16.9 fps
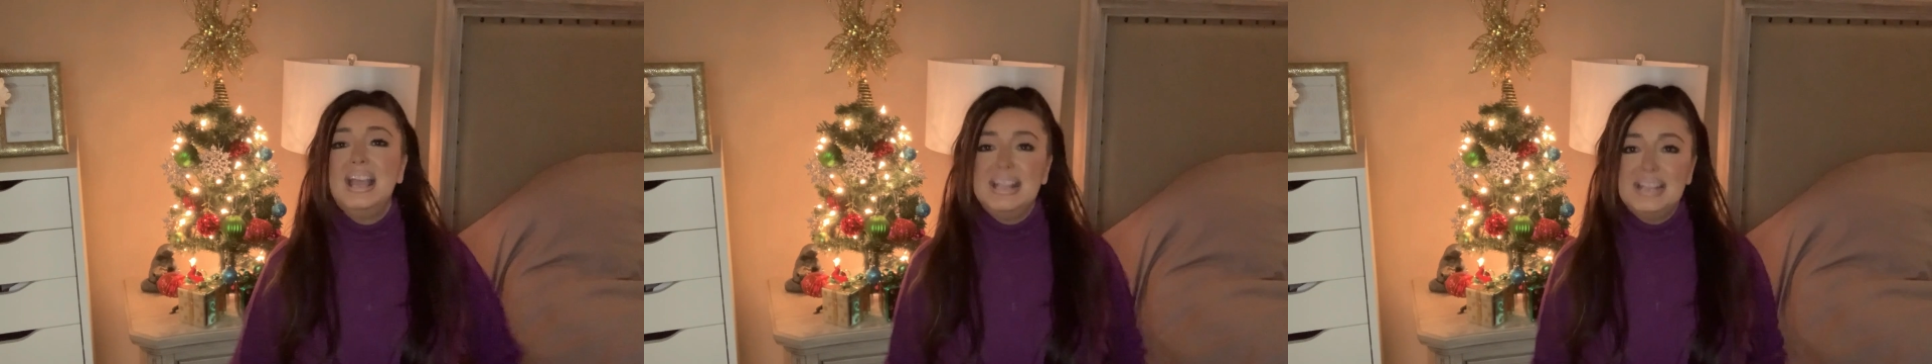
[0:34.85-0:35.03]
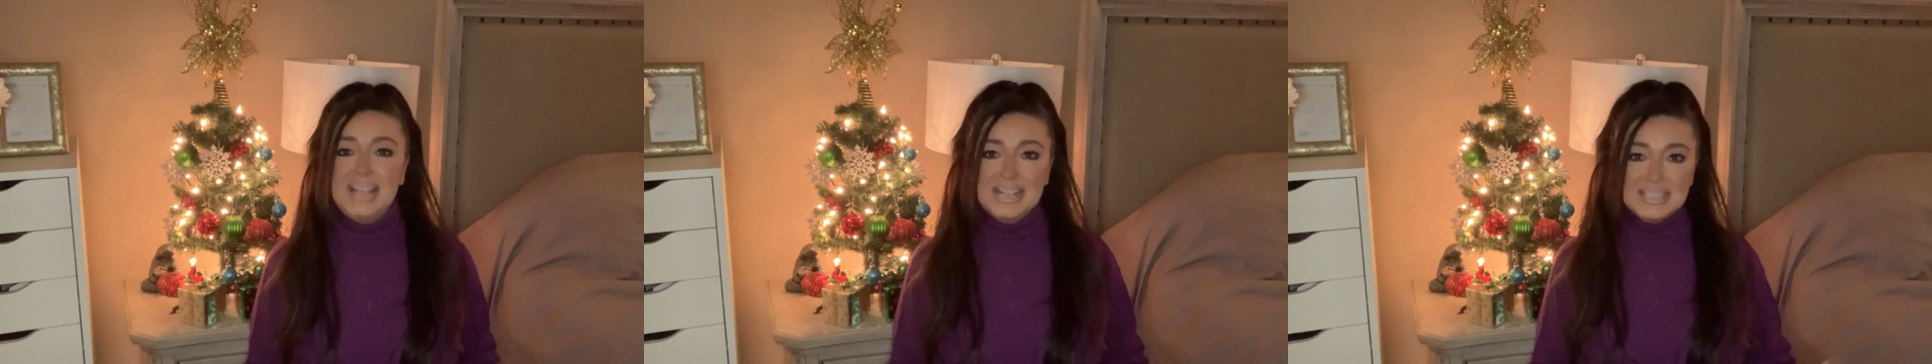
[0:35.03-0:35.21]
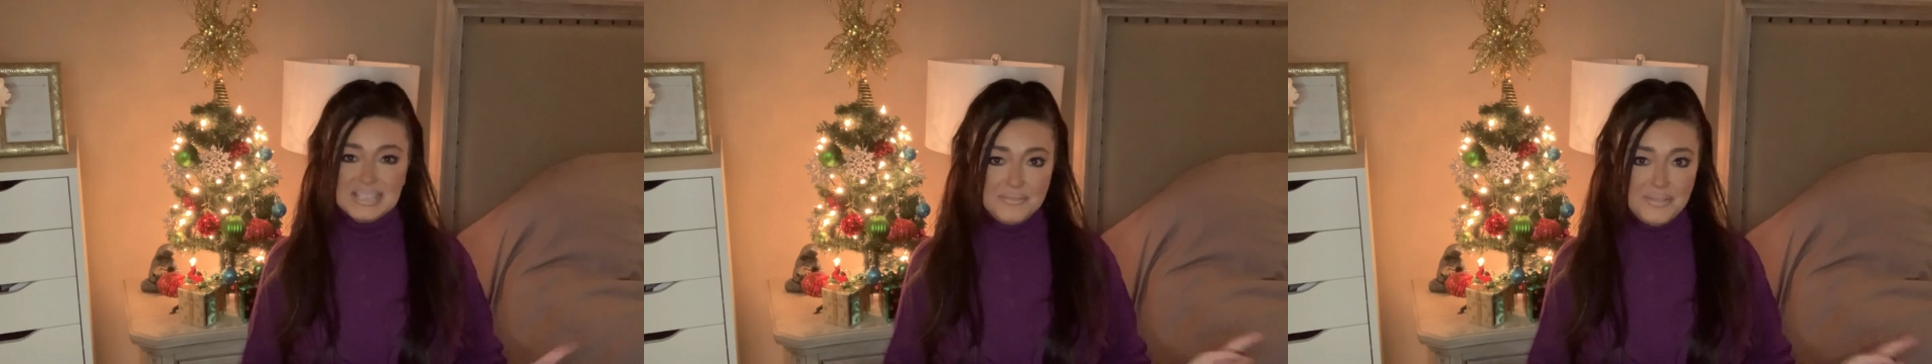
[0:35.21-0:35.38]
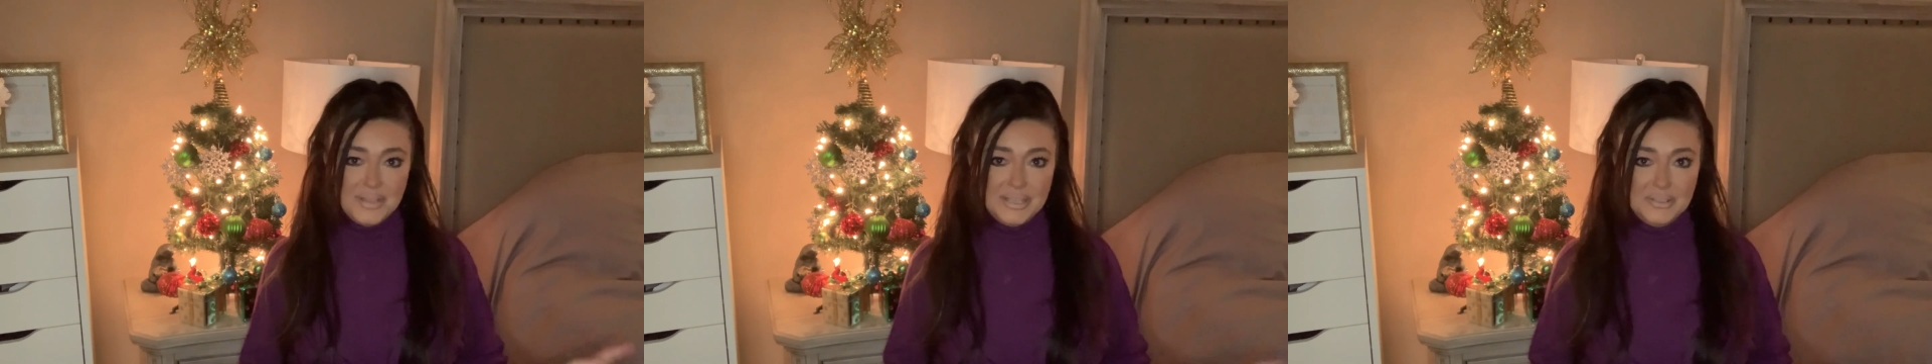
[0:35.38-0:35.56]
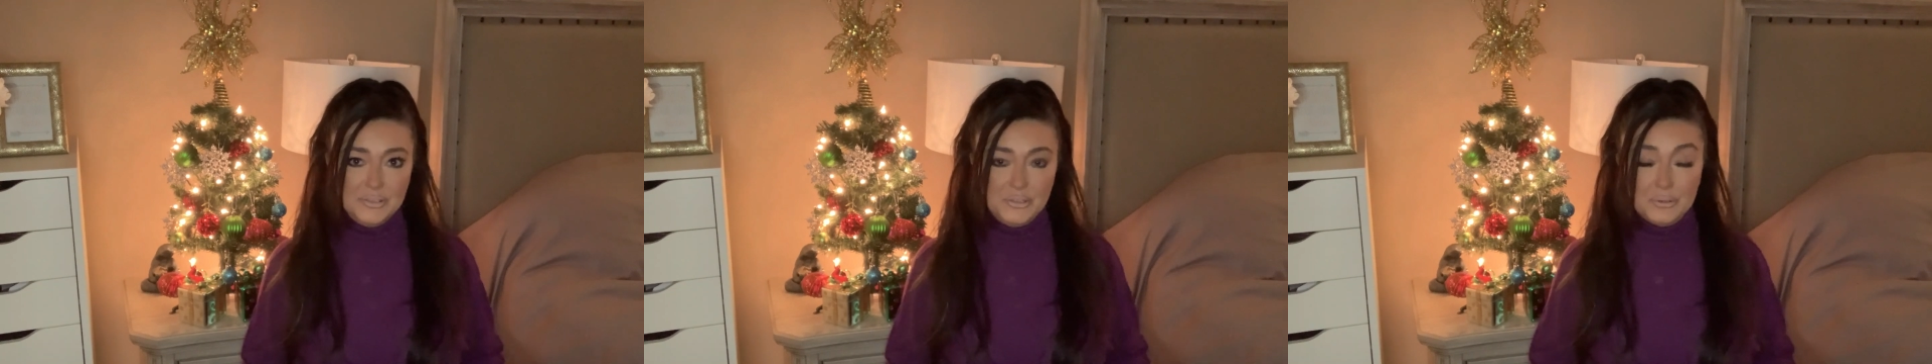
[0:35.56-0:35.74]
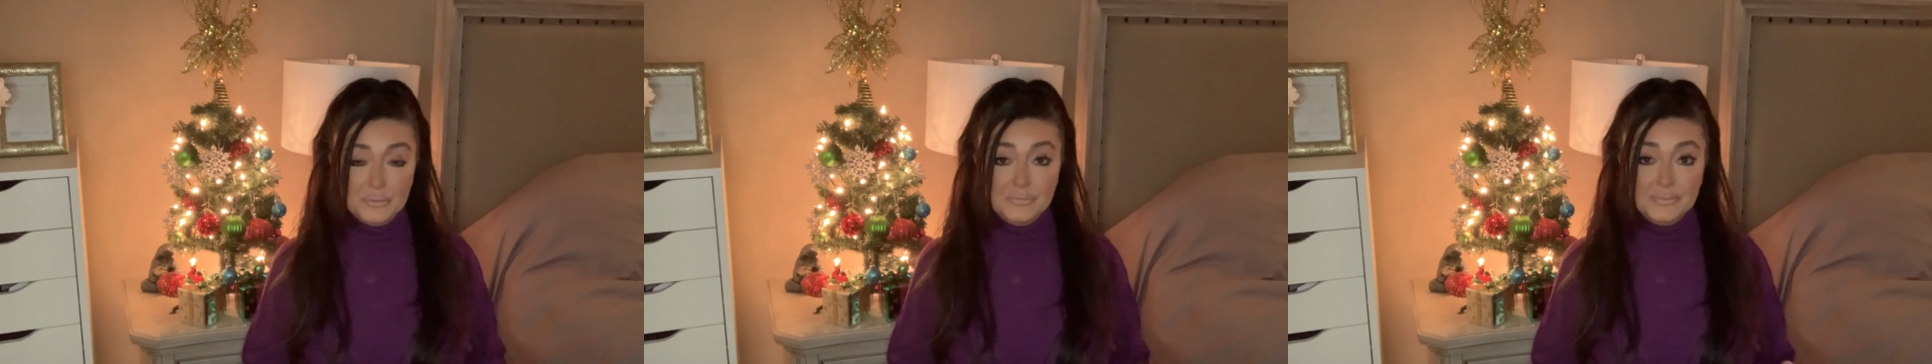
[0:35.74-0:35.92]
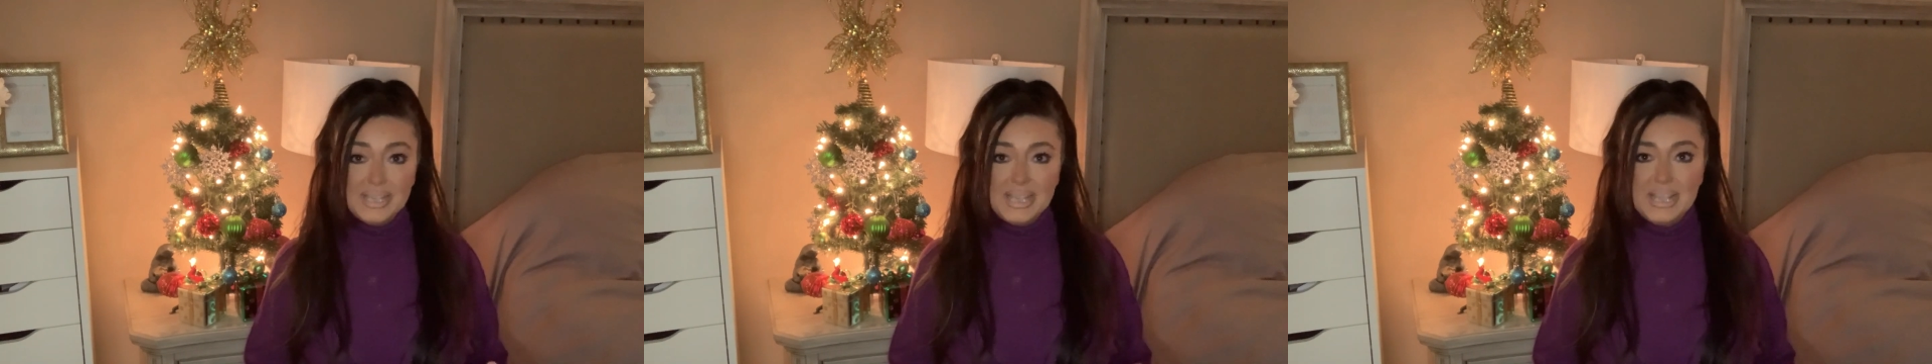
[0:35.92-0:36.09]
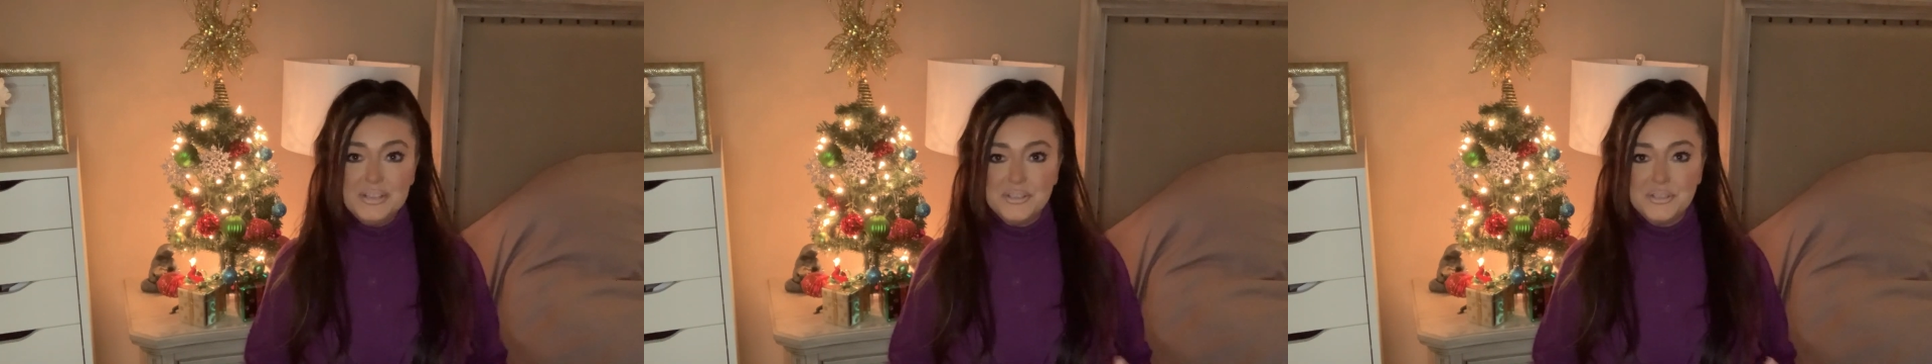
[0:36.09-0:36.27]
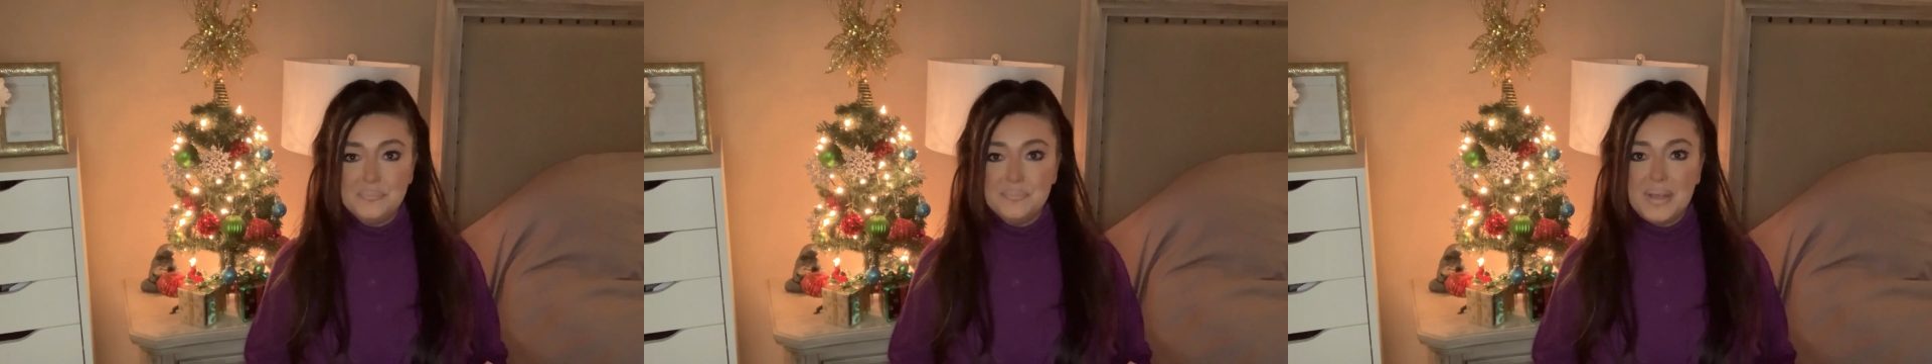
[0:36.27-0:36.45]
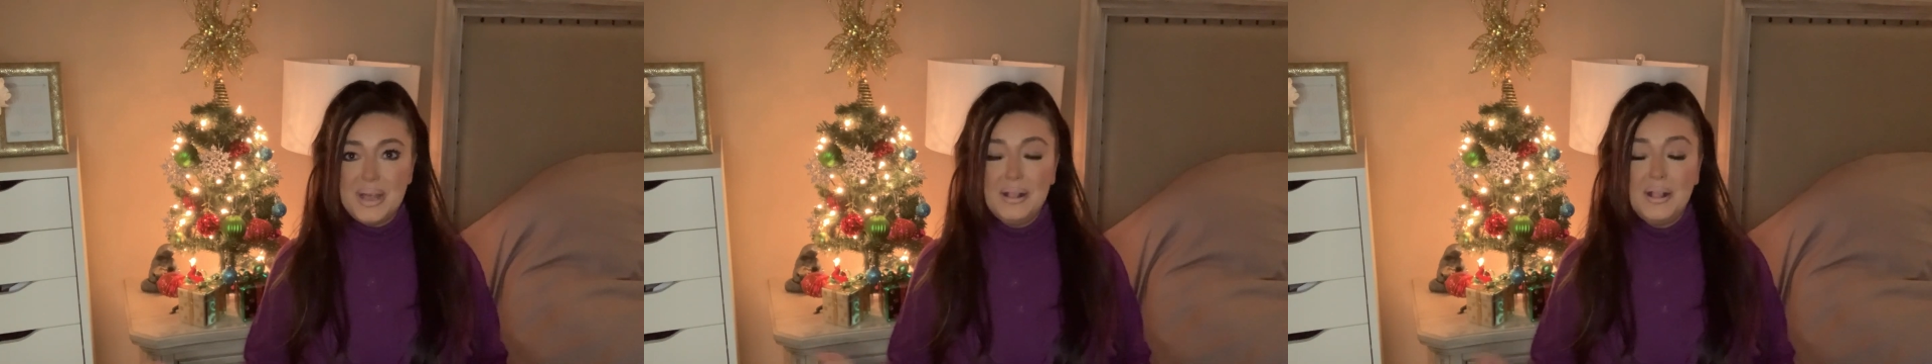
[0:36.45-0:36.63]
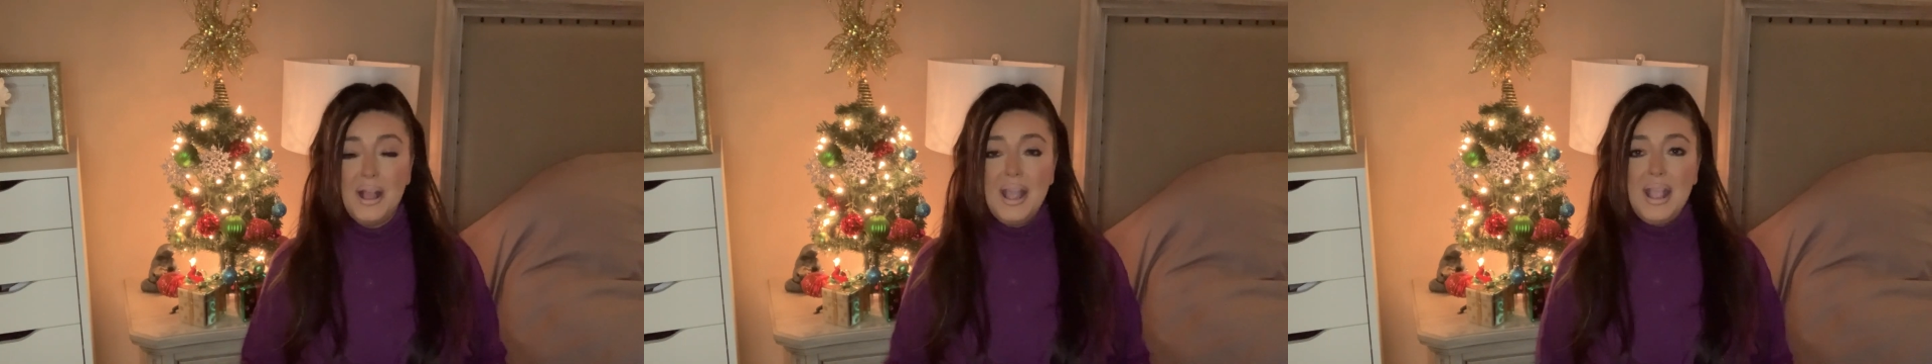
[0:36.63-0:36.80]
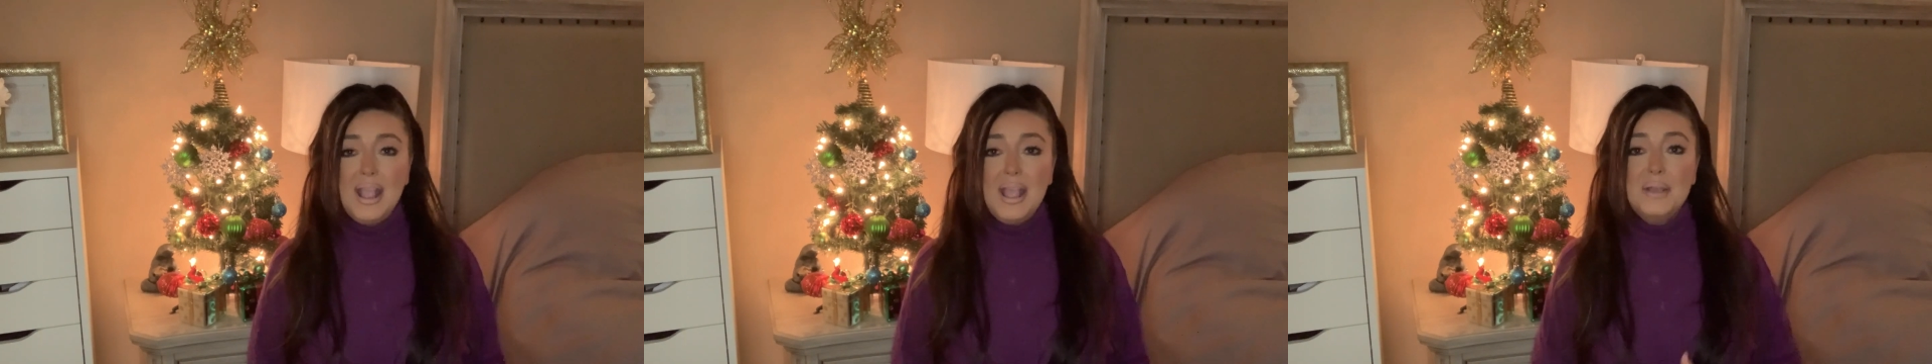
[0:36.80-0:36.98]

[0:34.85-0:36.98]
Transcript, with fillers: and activate the notification bell.